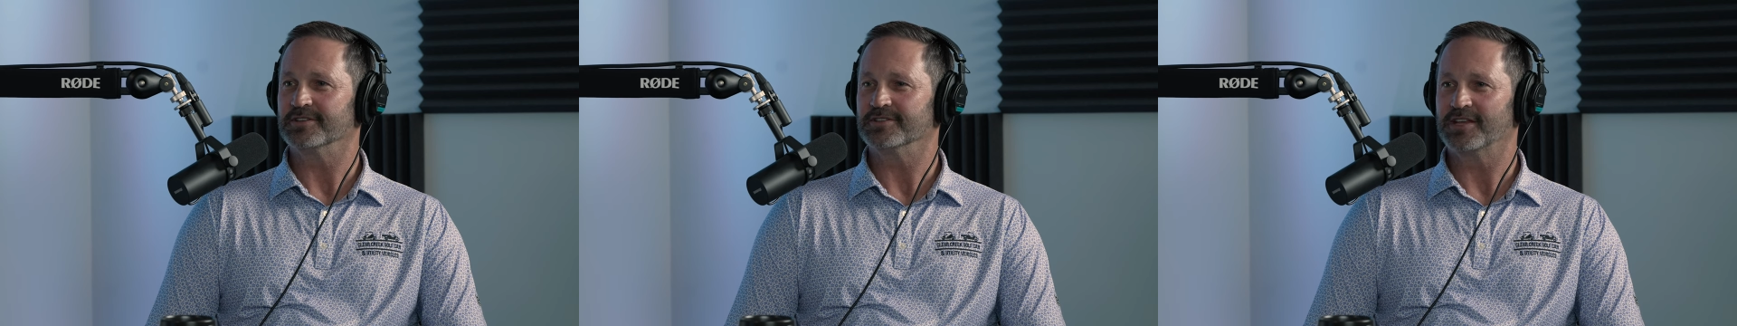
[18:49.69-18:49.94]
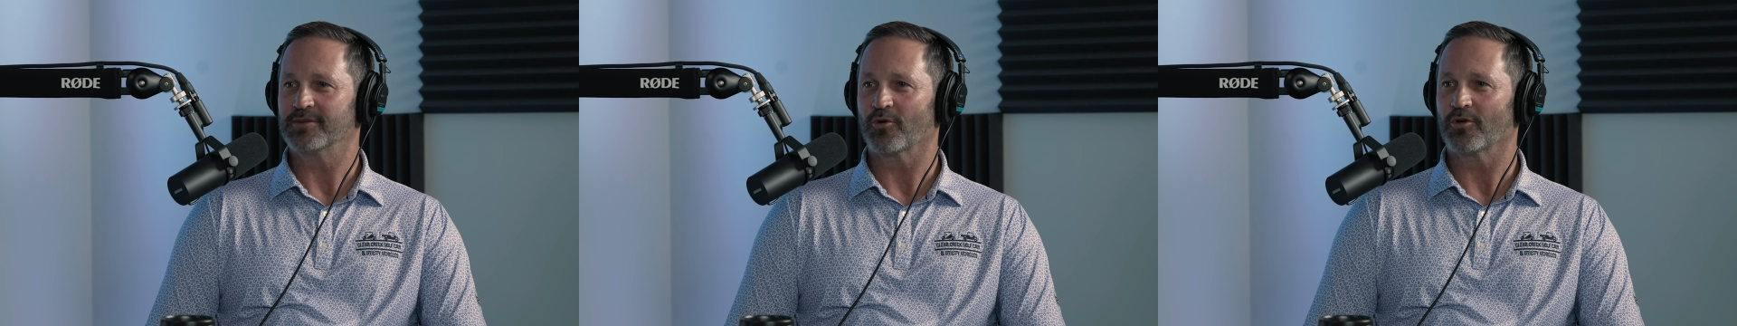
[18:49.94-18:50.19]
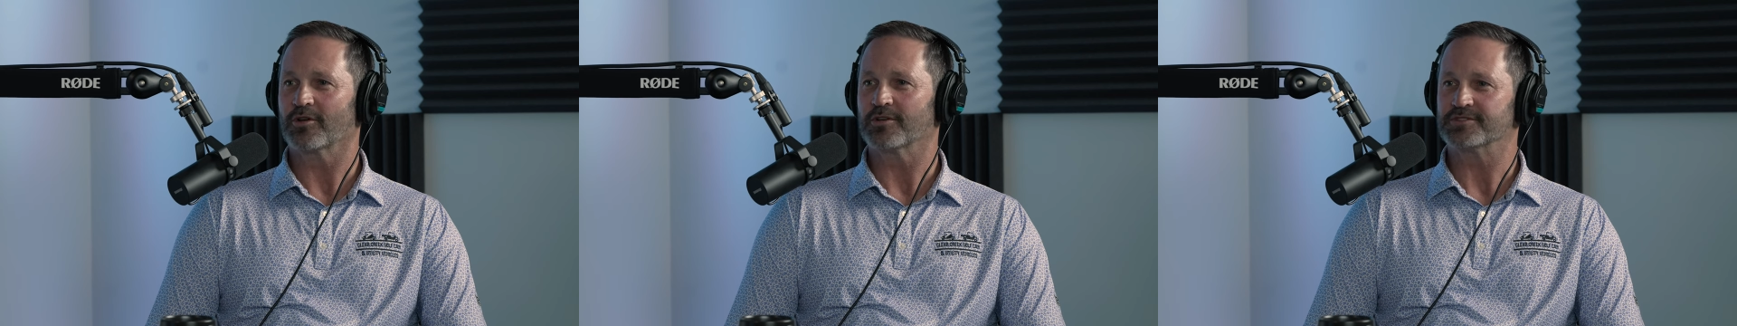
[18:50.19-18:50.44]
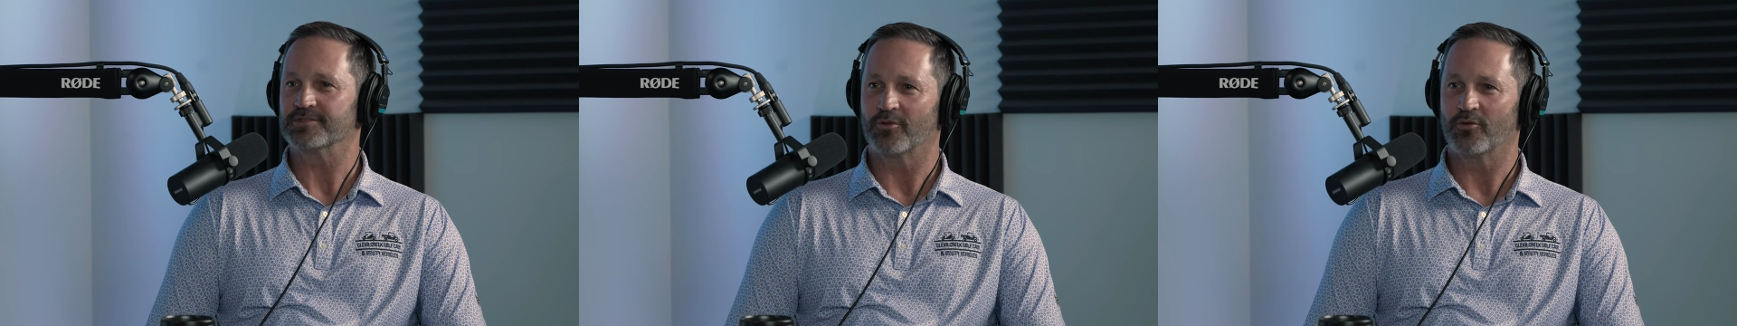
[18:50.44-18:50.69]
the teamwork
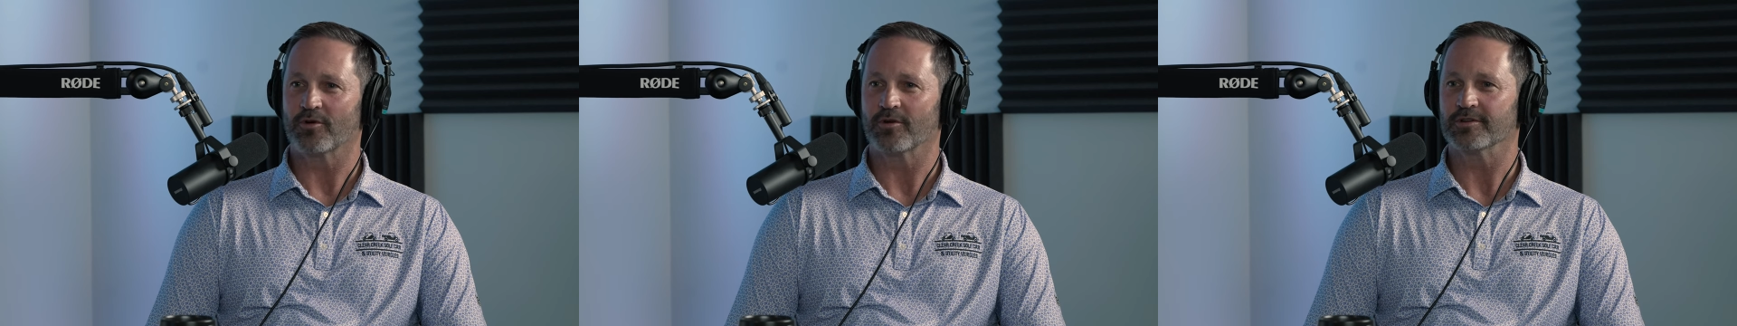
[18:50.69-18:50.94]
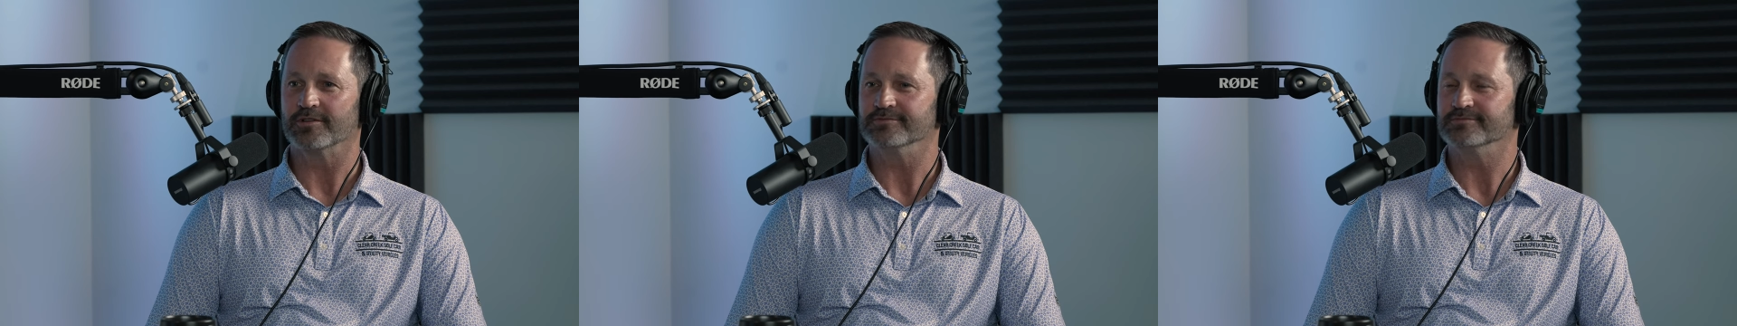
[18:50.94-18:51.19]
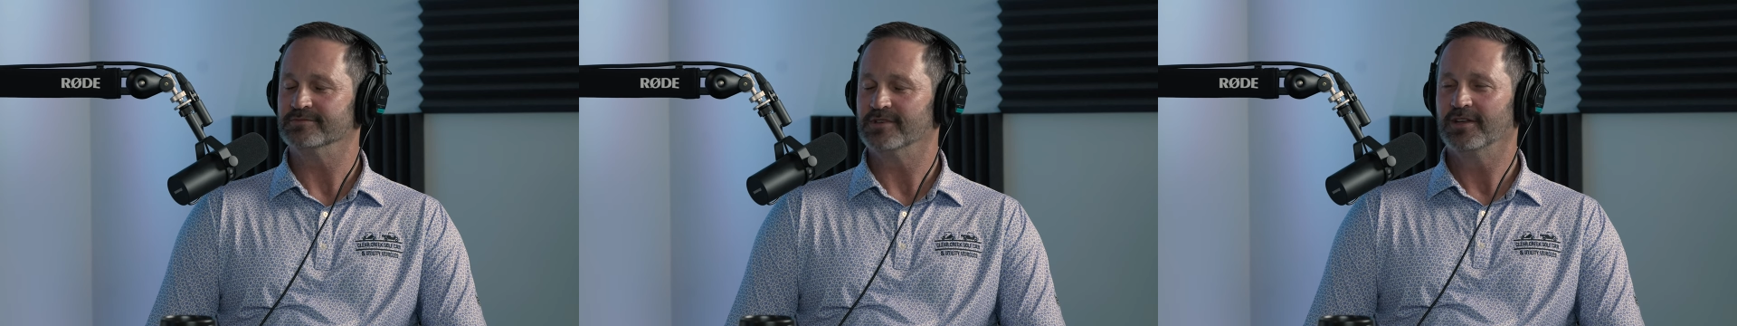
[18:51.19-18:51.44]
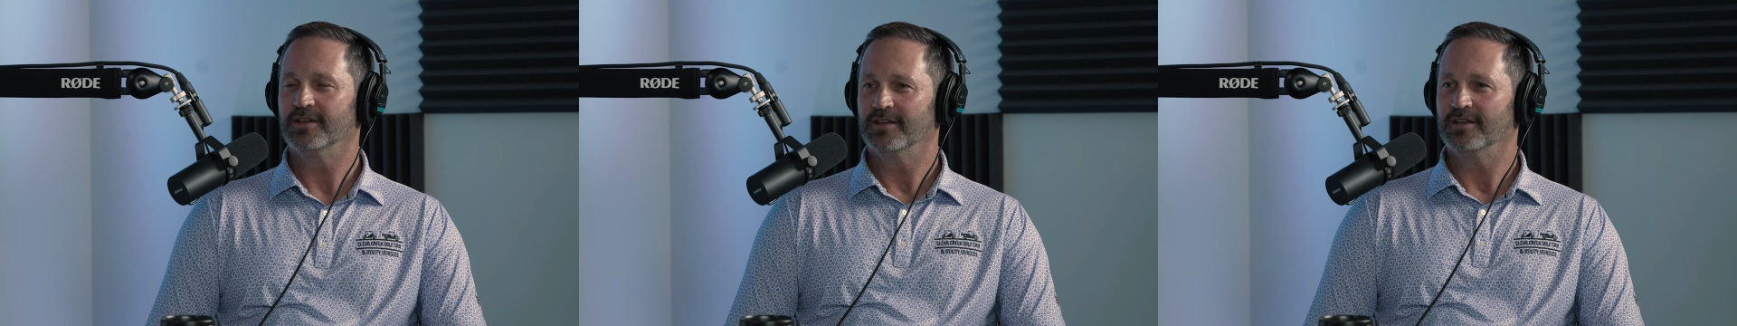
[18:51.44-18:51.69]
and support and
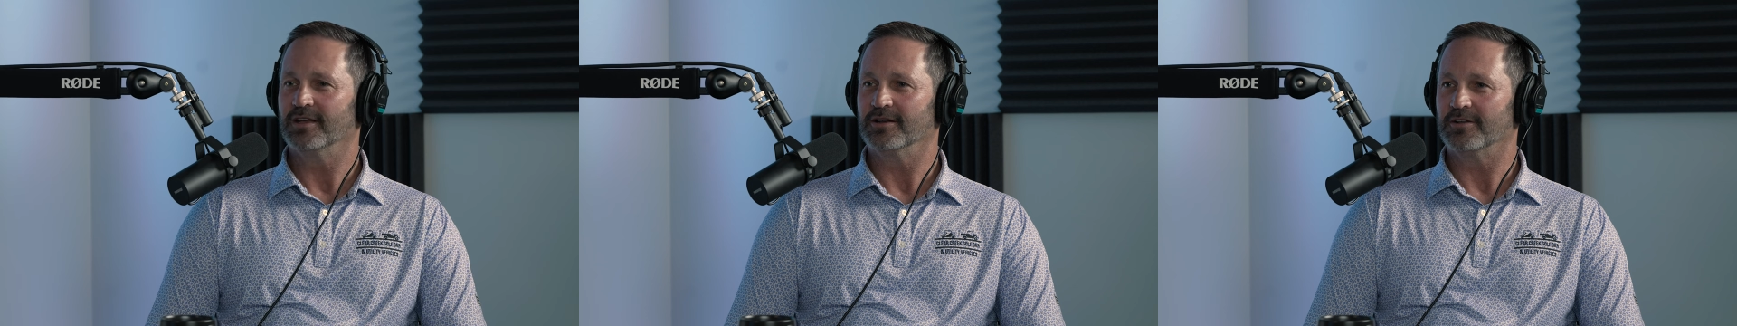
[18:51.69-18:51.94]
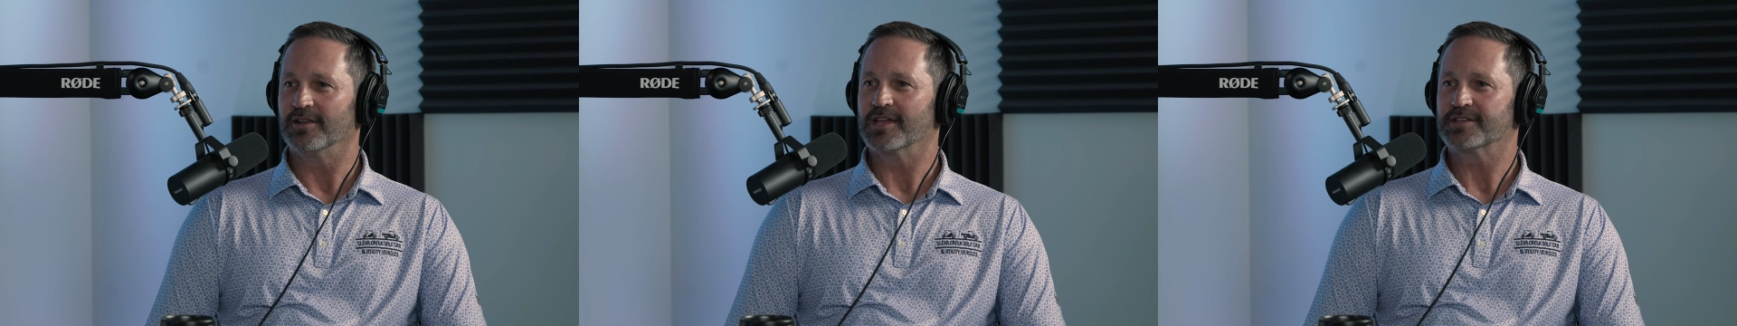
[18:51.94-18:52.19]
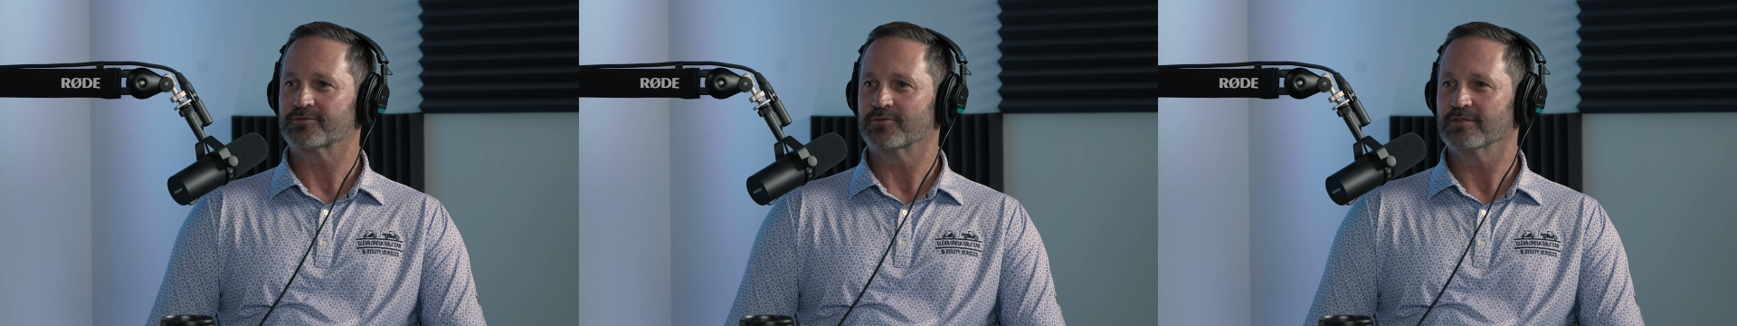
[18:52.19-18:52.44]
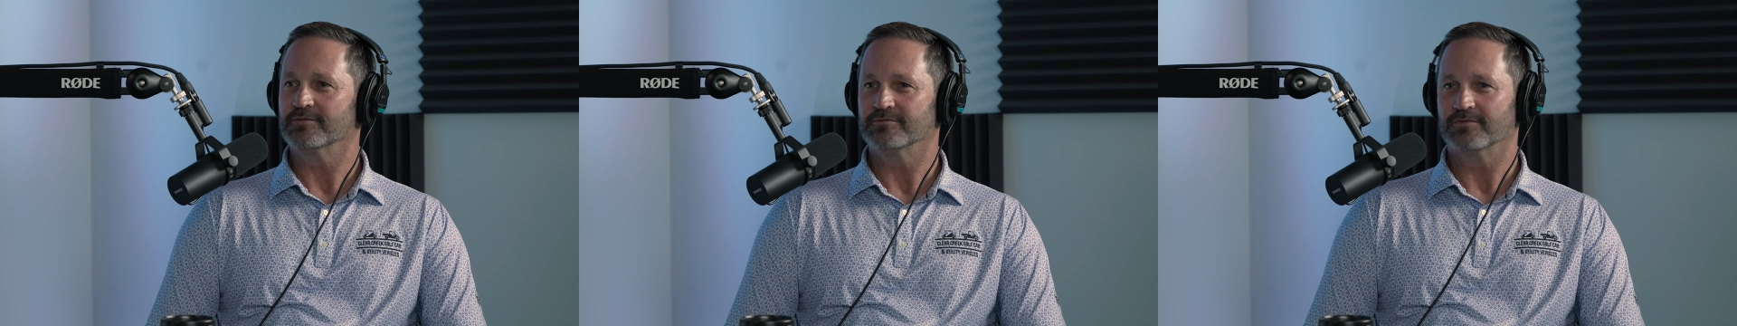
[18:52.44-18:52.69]
mm -hmm. and all that. So we